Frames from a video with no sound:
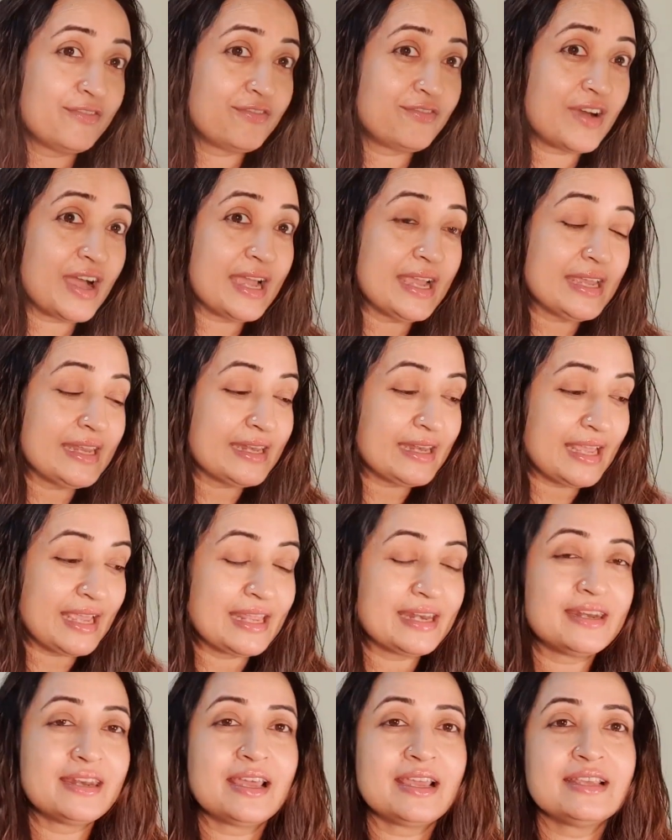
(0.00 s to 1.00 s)
Fine
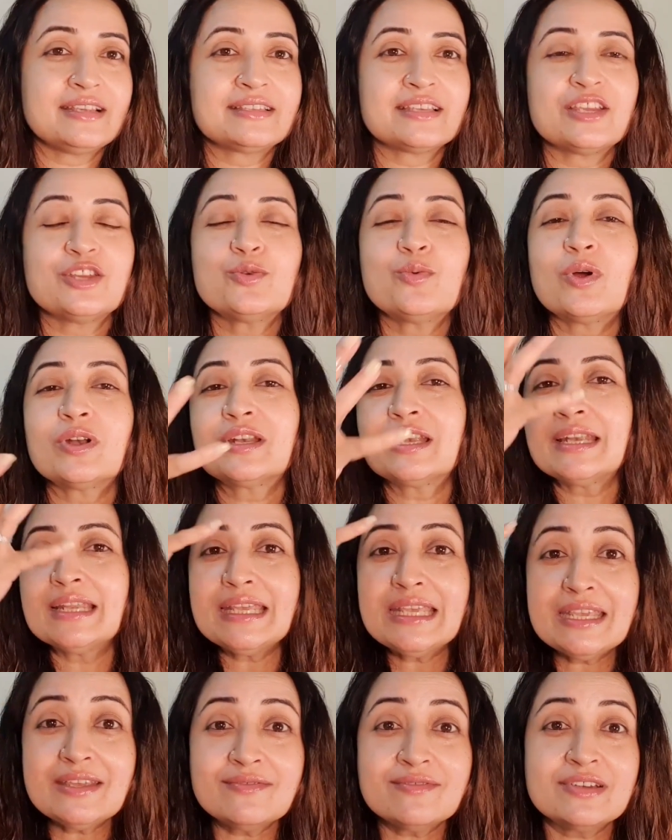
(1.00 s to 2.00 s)
and nice. And you want it
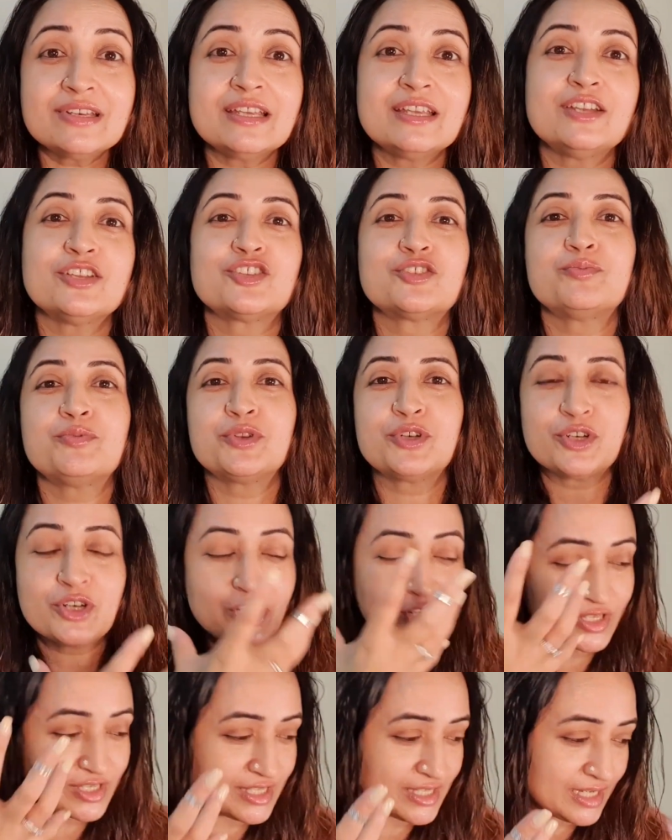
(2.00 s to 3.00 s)
evenly distributed on
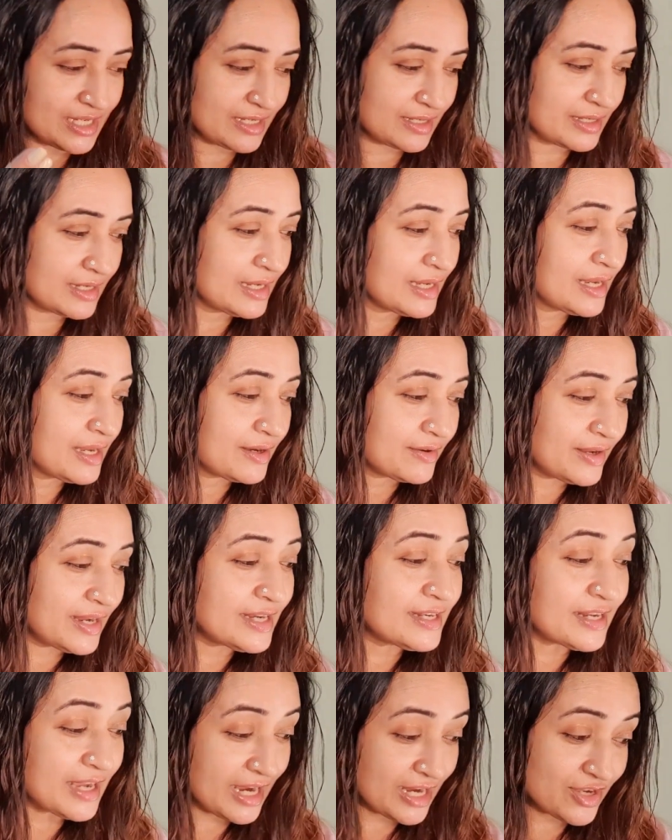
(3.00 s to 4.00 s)
your skin,
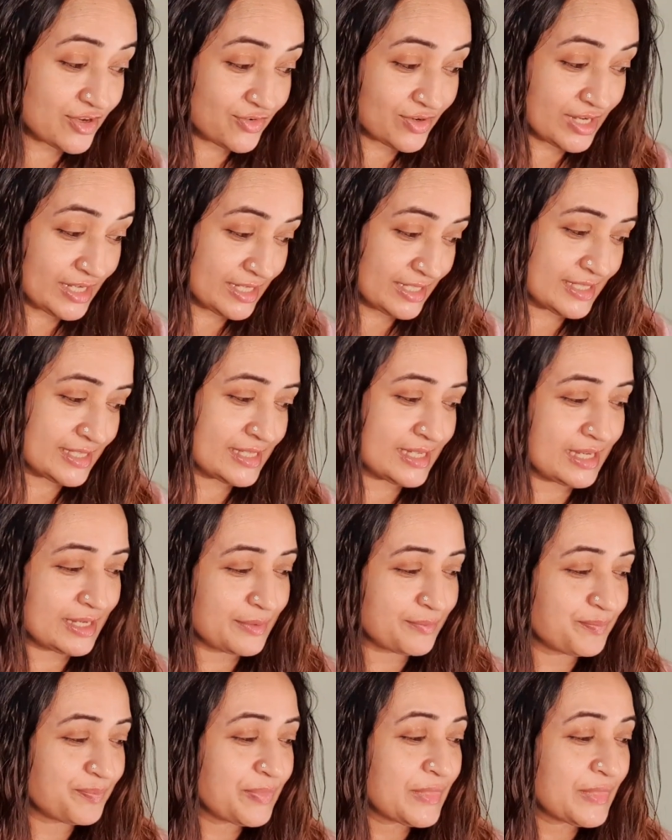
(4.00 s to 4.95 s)
right? Hydrated skin.